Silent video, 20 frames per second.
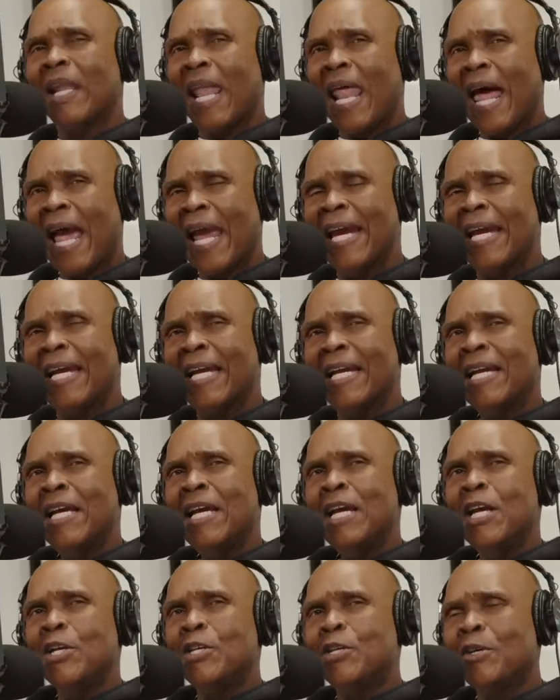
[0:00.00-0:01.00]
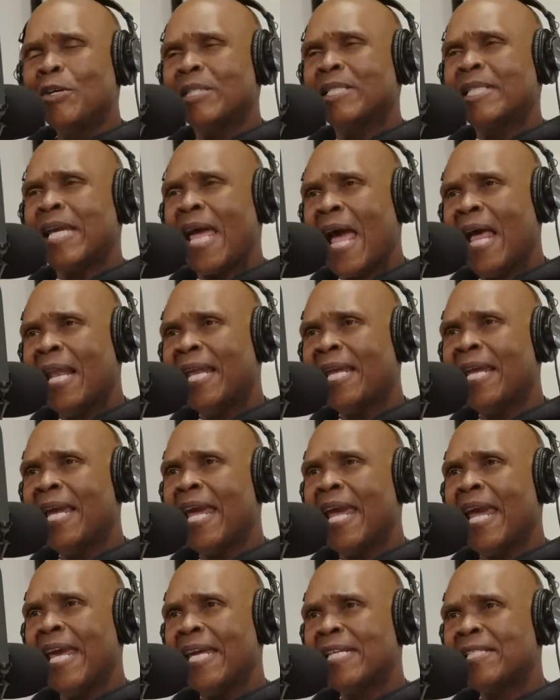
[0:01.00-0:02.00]
like your
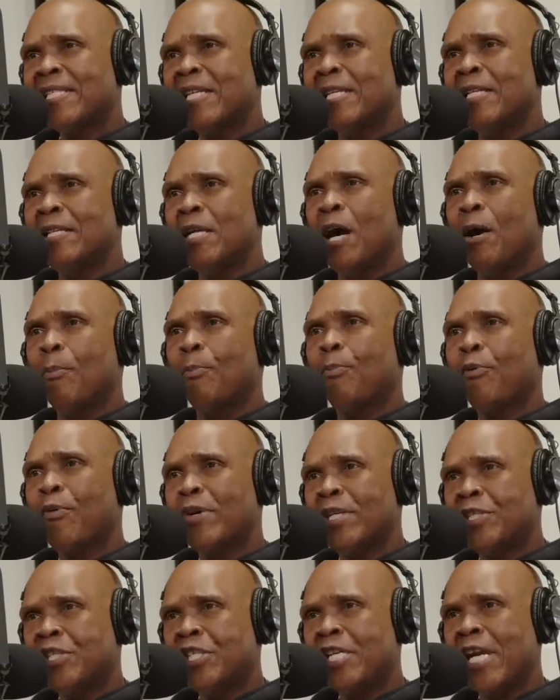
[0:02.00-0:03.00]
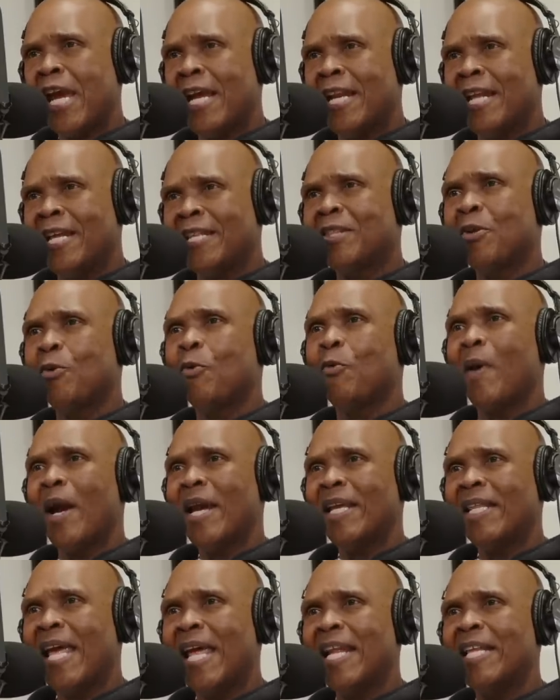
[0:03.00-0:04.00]
talent isn't appreciated the
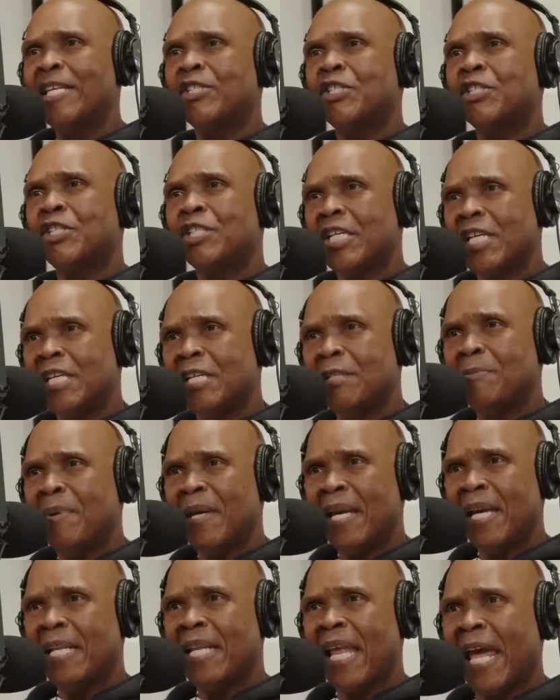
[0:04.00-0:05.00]
way that it should be?